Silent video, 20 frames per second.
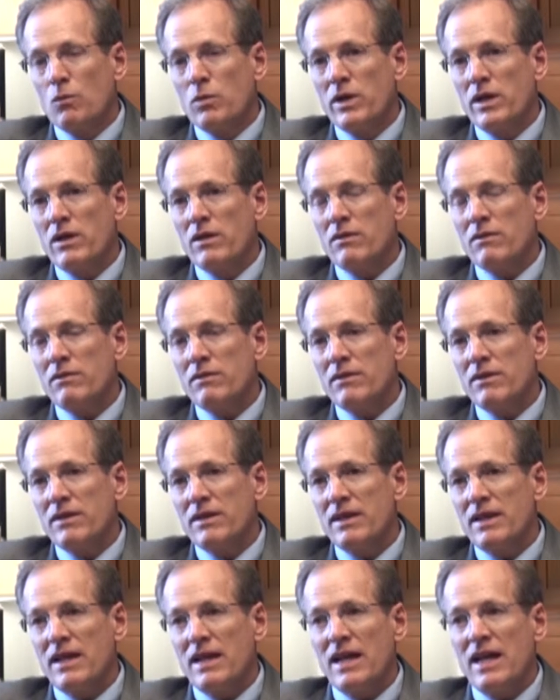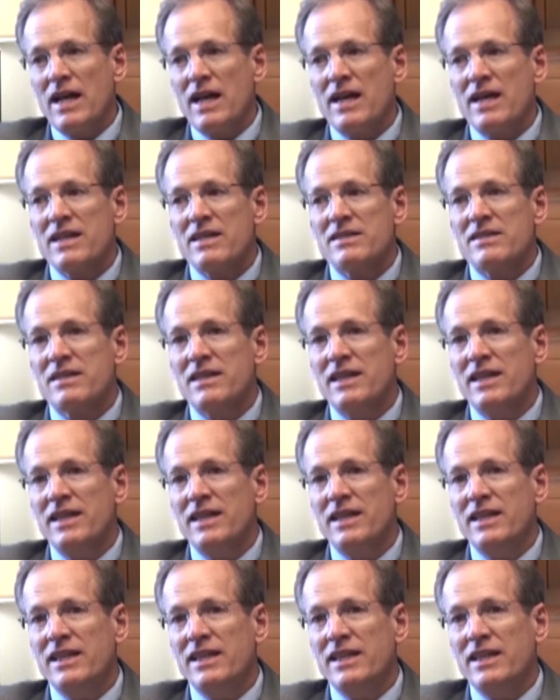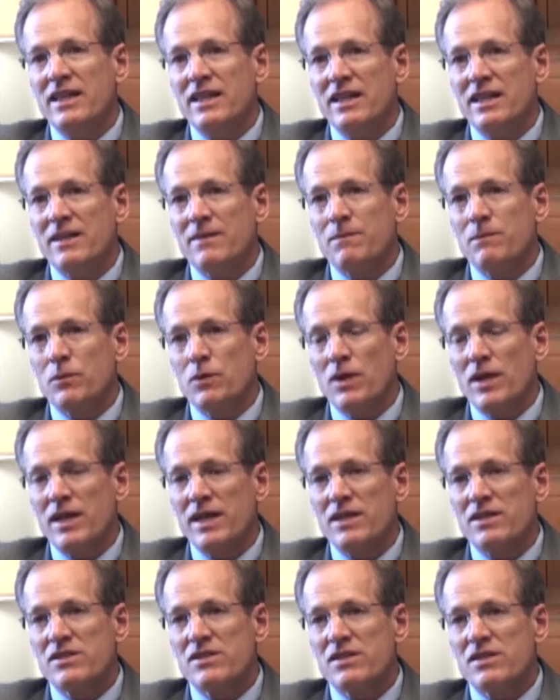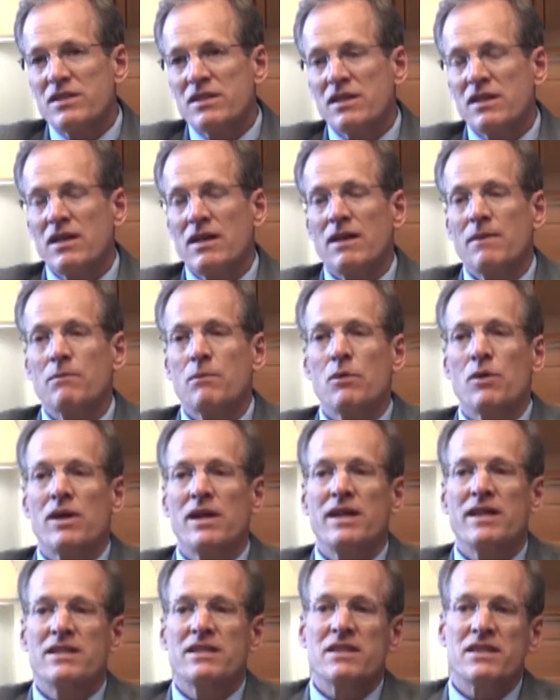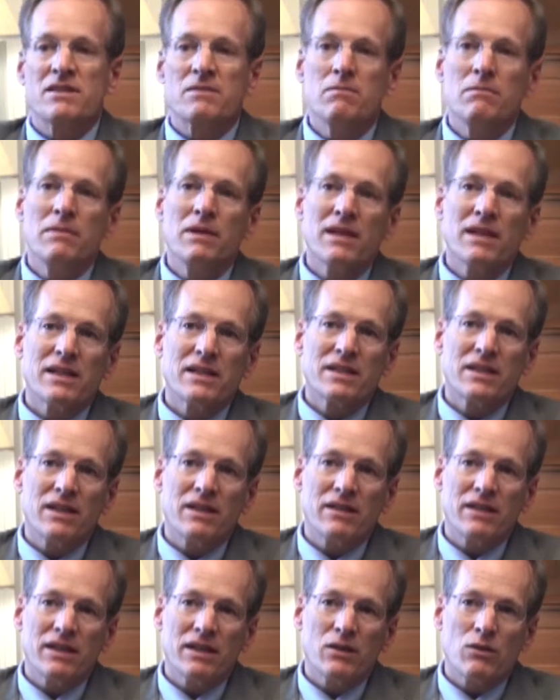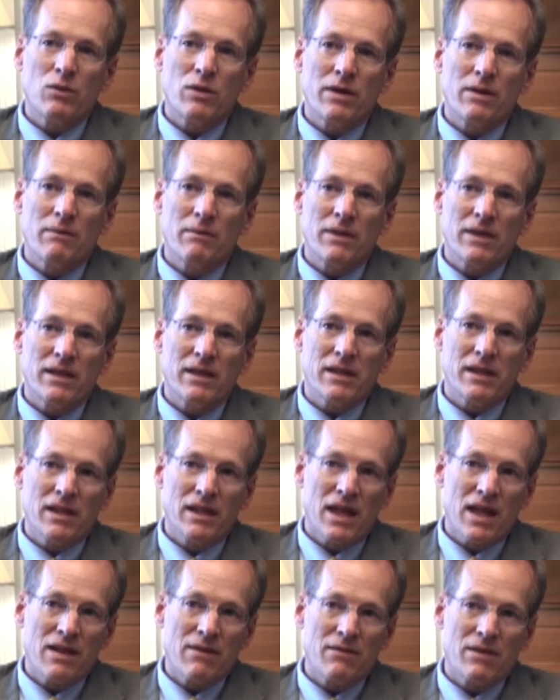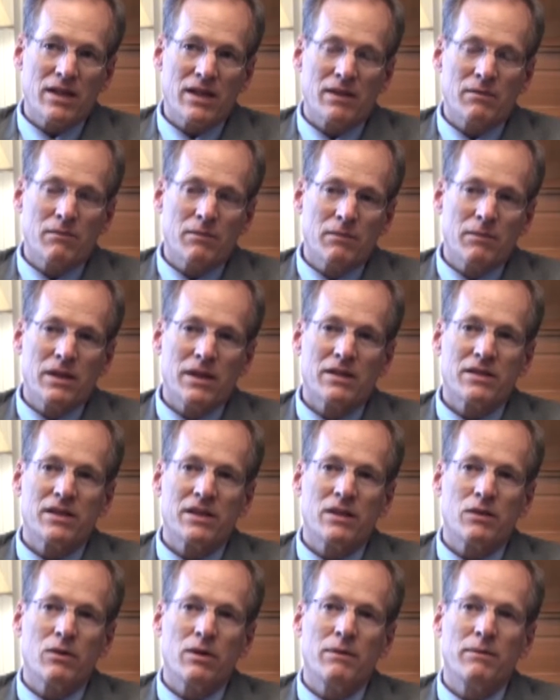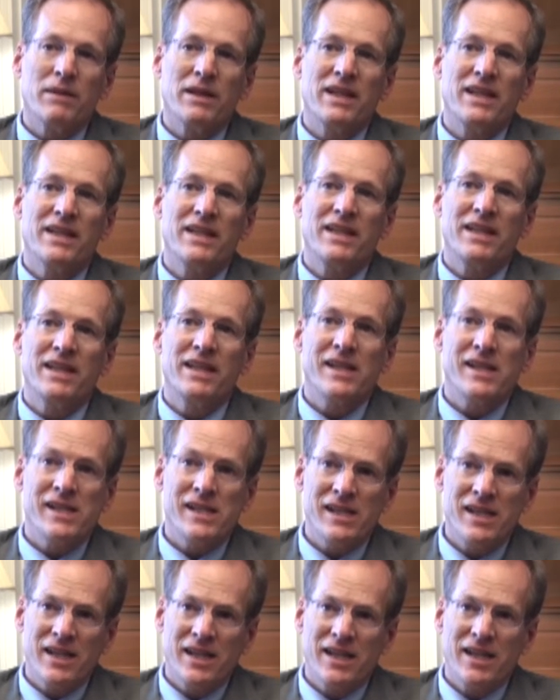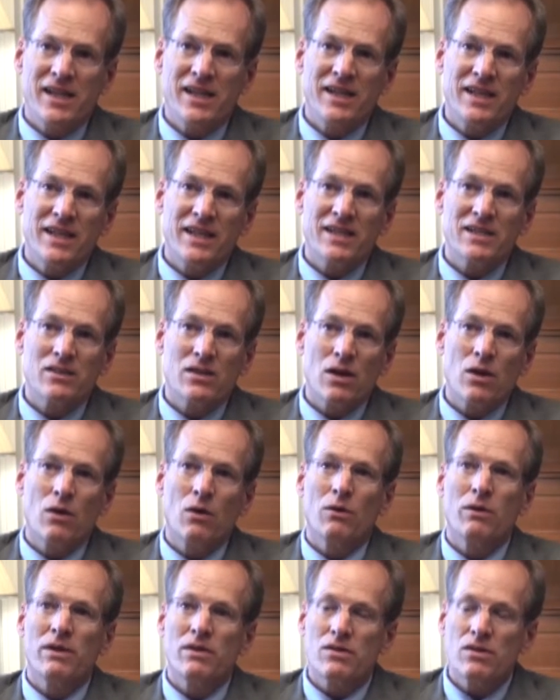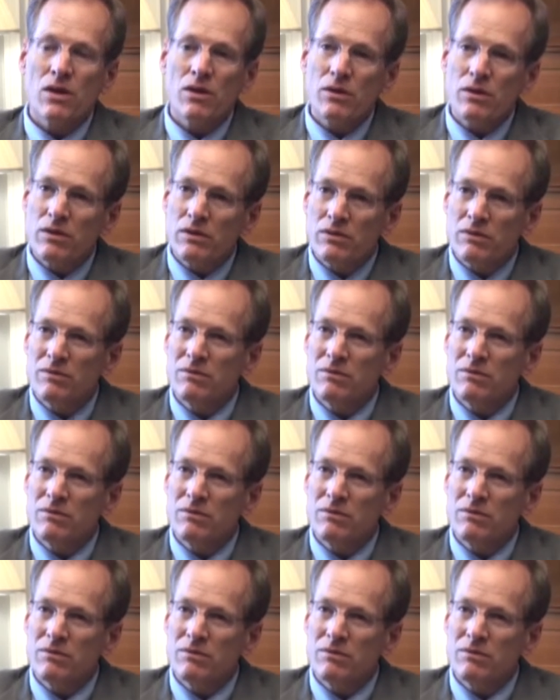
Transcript: Well, as India upgrades its military equipment, a lot of the military equipment in India is old, and so